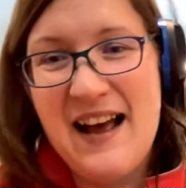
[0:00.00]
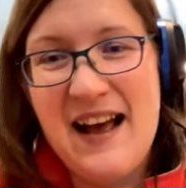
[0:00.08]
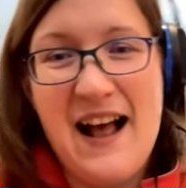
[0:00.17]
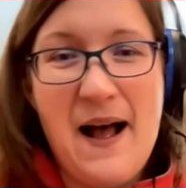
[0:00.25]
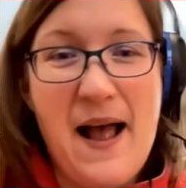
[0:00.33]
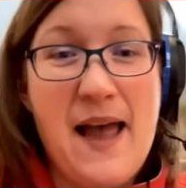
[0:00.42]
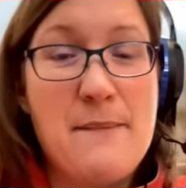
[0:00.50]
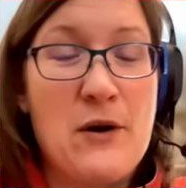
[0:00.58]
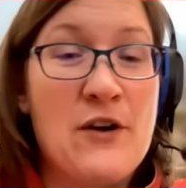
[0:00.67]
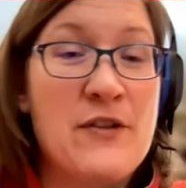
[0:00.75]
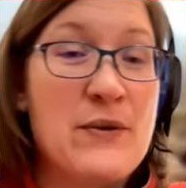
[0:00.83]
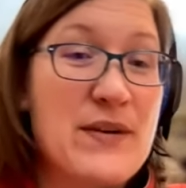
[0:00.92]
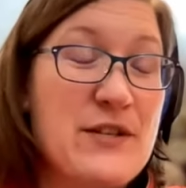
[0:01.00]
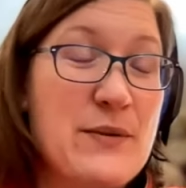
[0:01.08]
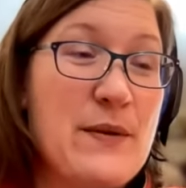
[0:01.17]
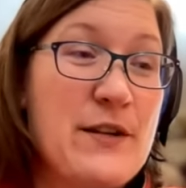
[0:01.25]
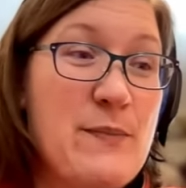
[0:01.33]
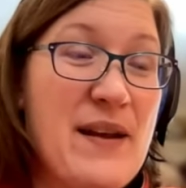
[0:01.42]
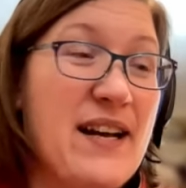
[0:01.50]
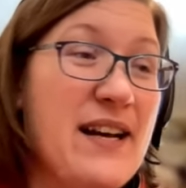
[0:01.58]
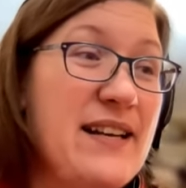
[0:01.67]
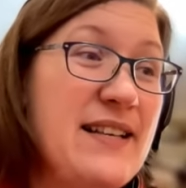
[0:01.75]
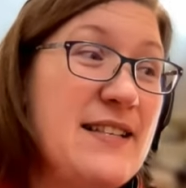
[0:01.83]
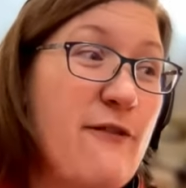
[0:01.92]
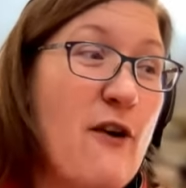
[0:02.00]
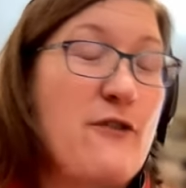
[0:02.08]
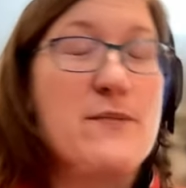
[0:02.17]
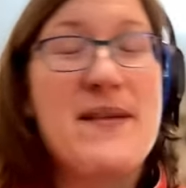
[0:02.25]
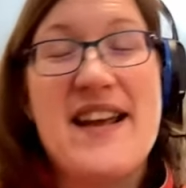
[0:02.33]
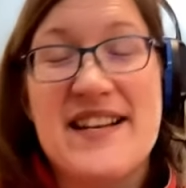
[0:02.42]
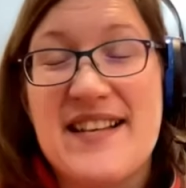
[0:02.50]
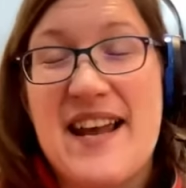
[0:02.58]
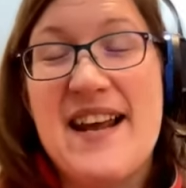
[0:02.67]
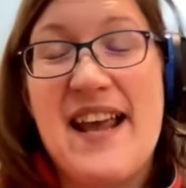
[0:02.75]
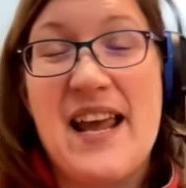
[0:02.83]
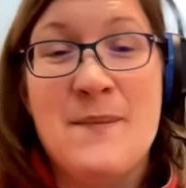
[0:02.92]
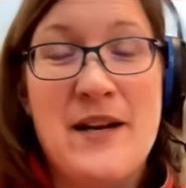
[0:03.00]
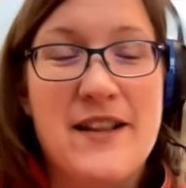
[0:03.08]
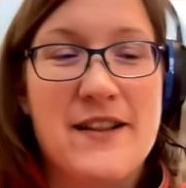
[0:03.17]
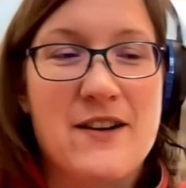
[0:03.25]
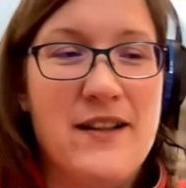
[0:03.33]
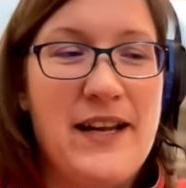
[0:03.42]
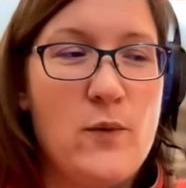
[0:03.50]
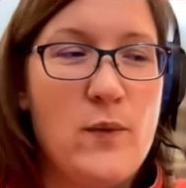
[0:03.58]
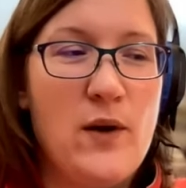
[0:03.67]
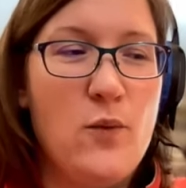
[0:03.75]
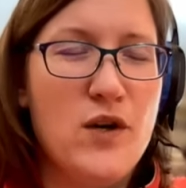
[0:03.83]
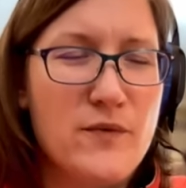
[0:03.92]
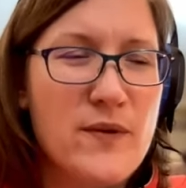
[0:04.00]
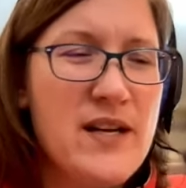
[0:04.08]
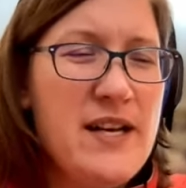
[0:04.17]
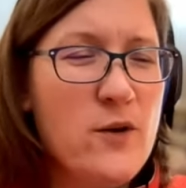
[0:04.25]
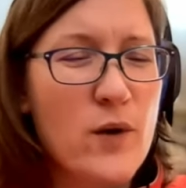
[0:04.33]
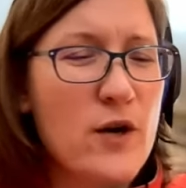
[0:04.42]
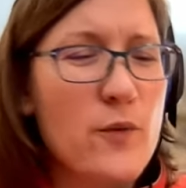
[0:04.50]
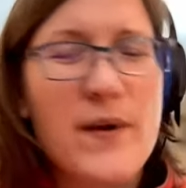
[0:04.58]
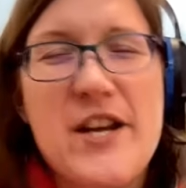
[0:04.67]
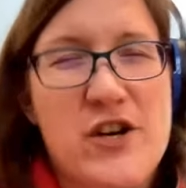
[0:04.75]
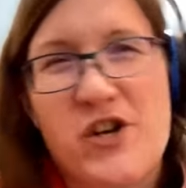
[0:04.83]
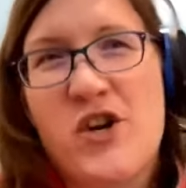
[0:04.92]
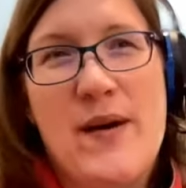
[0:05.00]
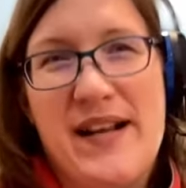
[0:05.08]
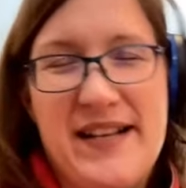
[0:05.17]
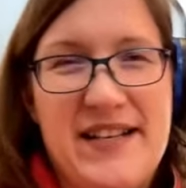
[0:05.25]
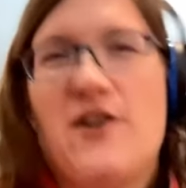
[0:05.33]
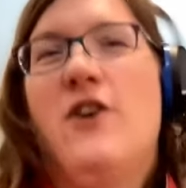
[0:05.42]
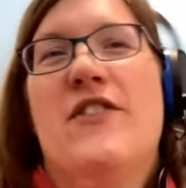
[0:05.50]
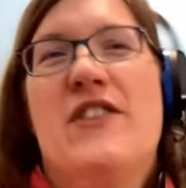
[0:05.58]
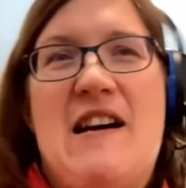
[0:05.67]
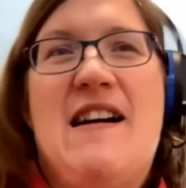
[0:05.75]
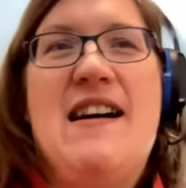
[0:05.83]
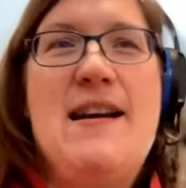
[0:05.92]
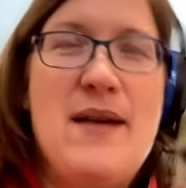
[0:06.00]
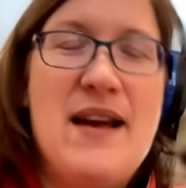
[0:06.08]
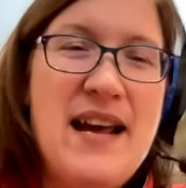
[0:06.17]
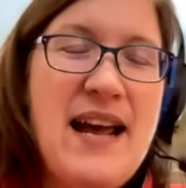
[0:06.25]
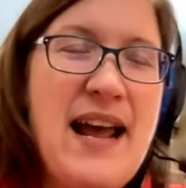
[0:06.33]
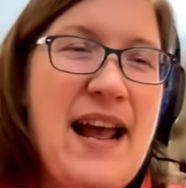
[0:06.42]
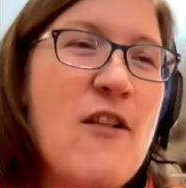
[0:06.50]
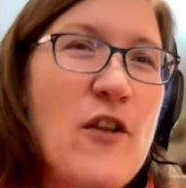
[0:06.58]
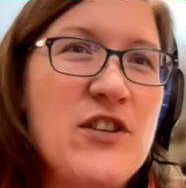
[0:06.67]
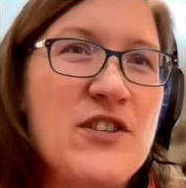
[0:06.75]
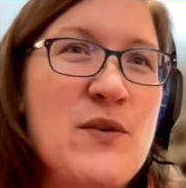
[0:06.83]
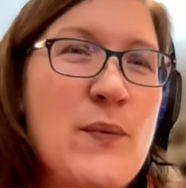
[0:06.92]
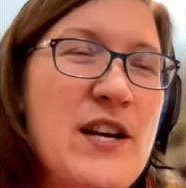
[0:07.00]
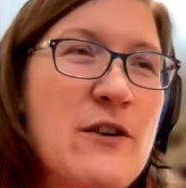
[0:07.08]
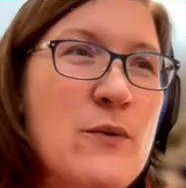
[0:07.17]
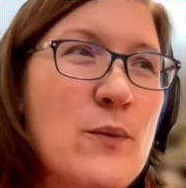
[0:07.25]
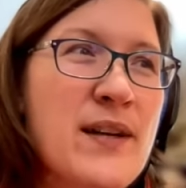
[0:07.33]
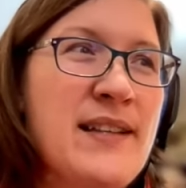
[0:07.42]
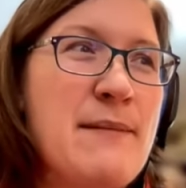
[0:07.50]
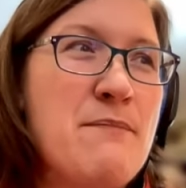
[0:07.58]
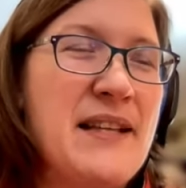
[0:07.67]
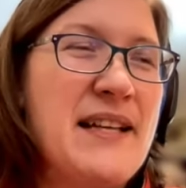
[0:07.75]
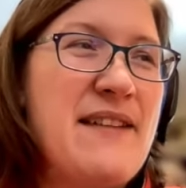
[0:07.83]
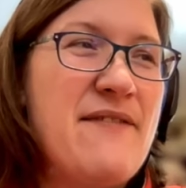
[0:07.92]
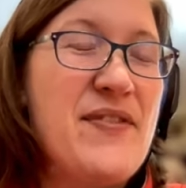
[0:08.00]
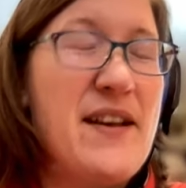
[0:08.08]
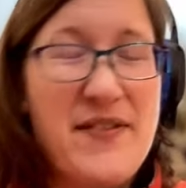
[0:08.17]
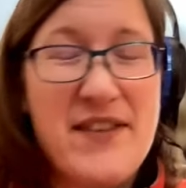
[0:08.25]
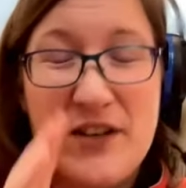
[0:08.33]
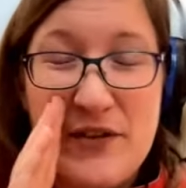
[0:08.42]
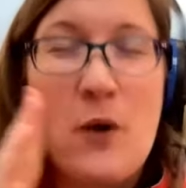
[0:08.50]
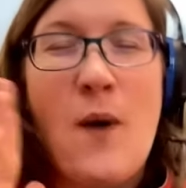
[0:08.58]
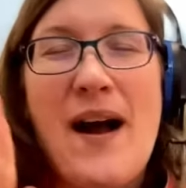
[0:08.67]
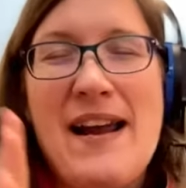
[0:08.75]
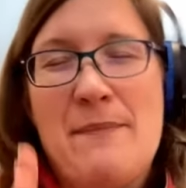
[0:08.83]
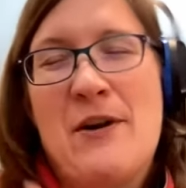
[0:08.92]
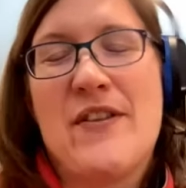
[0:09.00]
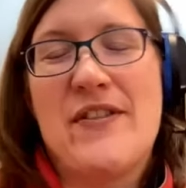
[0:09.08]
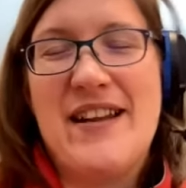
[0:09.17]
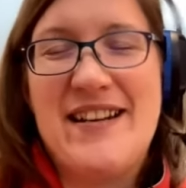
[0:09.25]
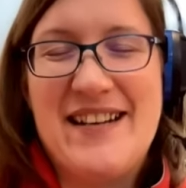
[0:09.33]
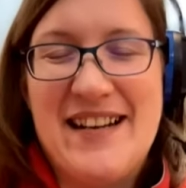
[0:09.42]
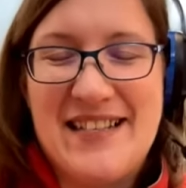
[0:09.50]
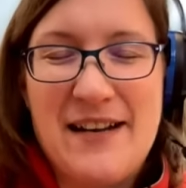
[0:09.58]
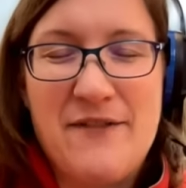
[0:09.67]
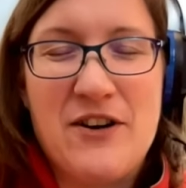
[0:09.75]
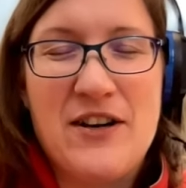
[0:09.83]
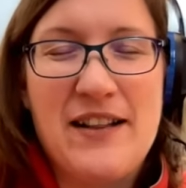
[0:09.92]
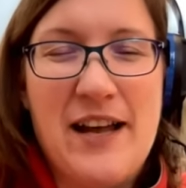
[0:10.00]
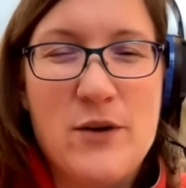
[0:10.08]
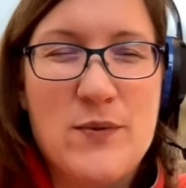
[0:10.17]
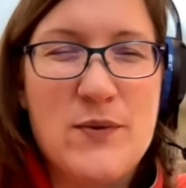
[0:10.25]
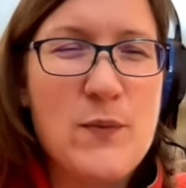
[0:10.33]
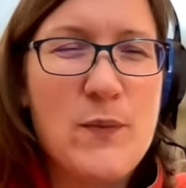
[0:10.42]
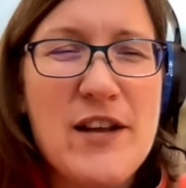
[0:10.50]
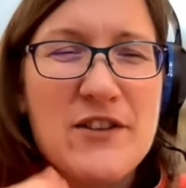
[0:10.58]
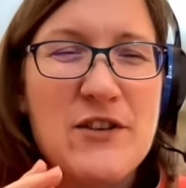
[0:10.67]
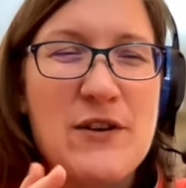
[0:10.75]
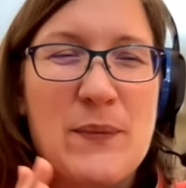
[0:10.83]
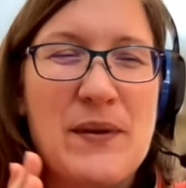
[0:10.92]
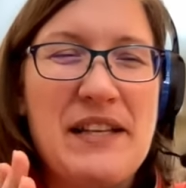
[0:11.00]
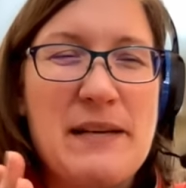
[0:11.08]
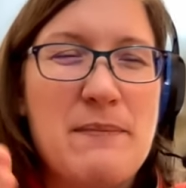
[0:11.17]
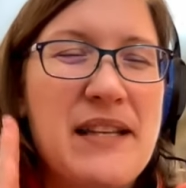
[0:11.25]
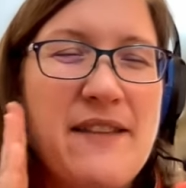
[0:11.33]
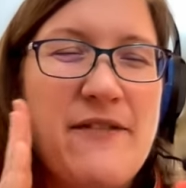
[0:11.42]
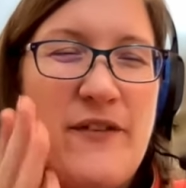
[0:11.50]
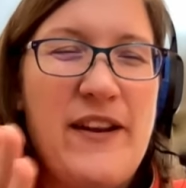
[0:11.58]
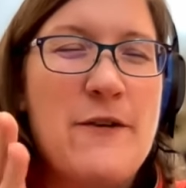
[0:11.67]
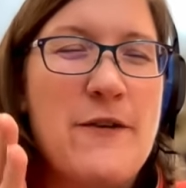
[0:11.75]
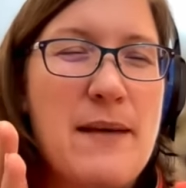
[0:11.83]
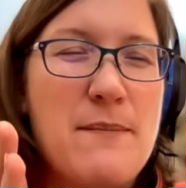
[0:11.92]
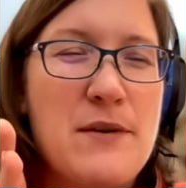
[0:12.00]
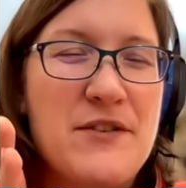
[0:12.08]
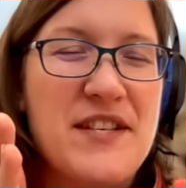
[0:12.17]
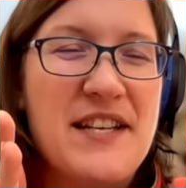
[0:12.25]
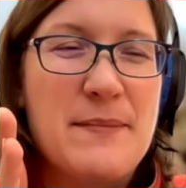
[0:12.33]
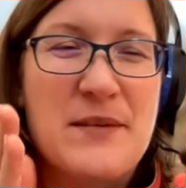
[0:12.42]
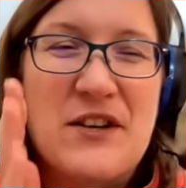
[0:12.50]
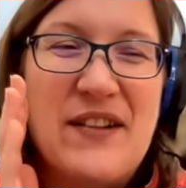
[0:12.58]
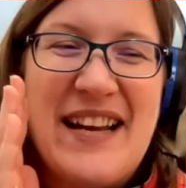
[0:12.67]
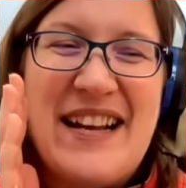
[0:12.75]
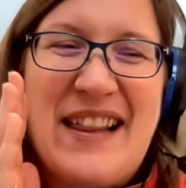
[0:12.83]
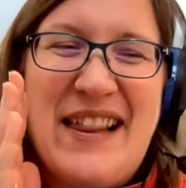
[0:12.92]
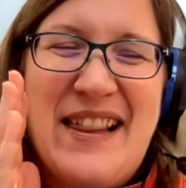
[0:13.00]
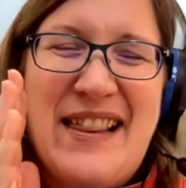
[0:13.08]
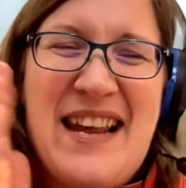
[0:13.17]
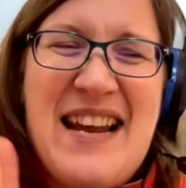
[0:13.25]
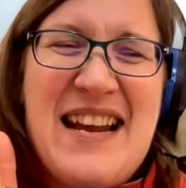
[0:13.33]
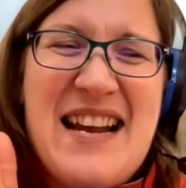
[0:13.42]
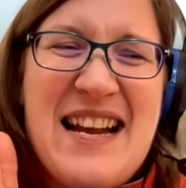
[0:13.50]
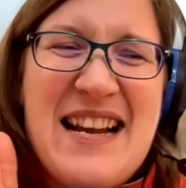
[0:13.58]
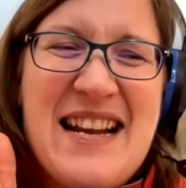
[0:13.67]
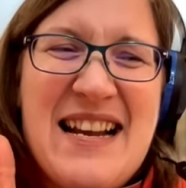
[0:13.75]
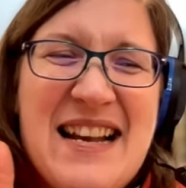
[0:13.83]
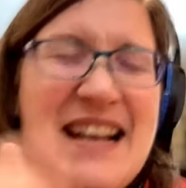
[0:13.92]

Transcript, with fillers: And part of the reason was because folks from ESA came in and they're like, well, we're reissuing these all the time. And also we don't really believe, the quiet part that they did not say very loud was, we also don't really believe the video game museums are like a thing,